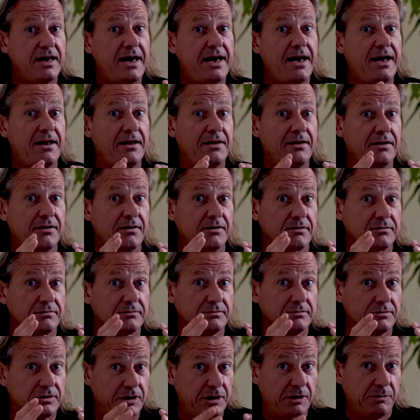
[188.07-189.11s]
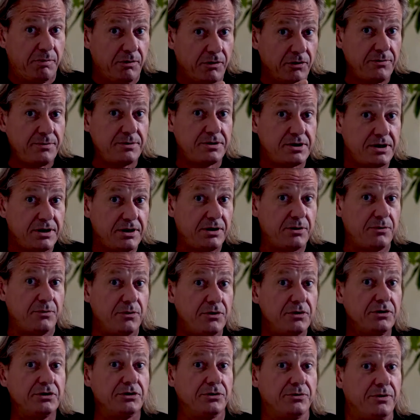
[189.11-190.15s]
and the deployments that you
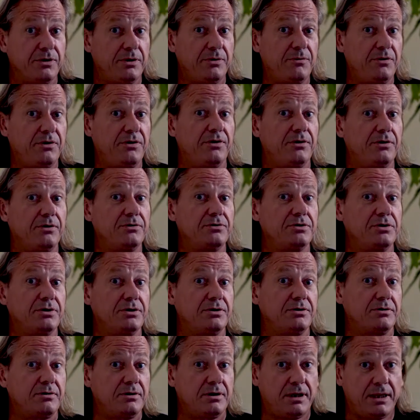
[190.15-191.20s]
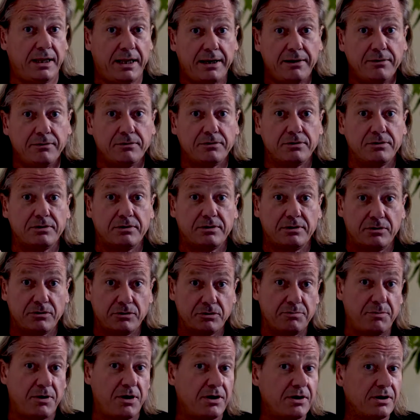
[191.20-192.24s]
were doing with those clouds,
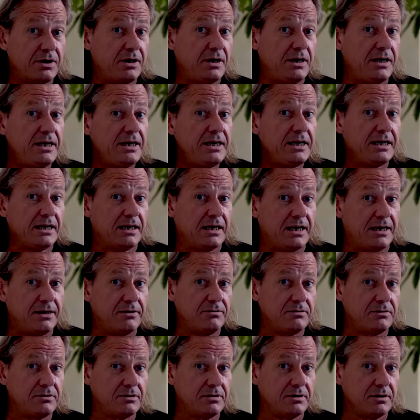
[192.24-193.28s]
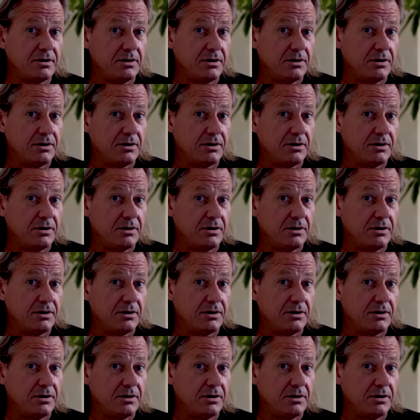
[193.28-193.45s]
those market leading clouds,